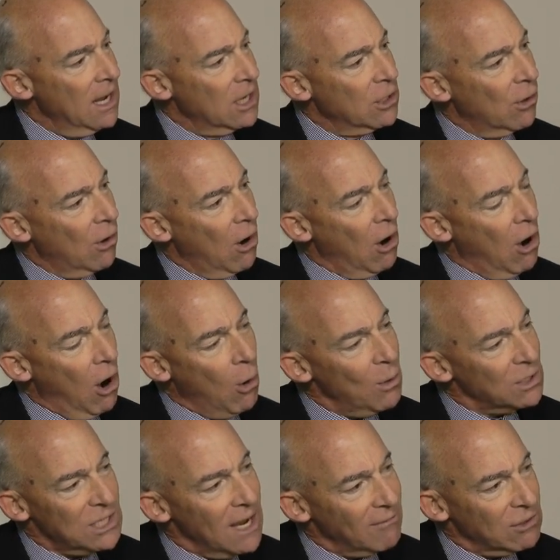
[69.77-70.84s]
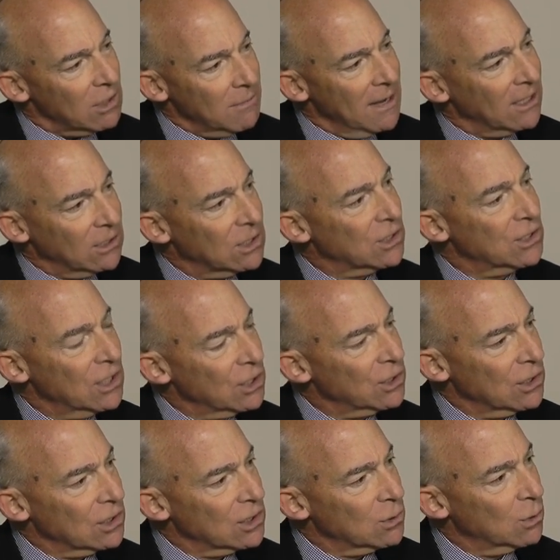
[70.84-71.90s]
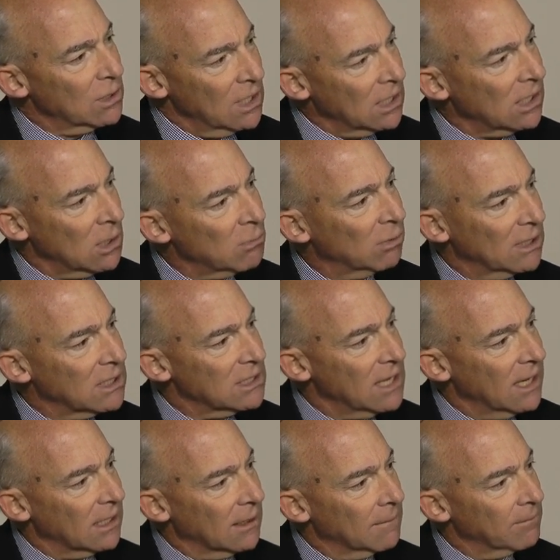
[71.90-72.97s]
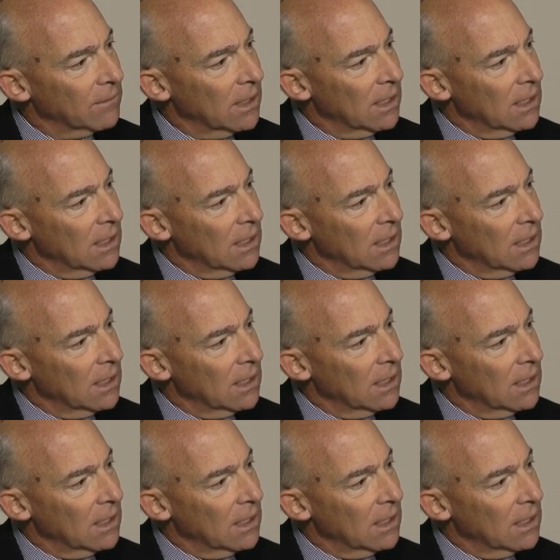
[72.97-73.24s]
You're always having to make decisions with incomplete data.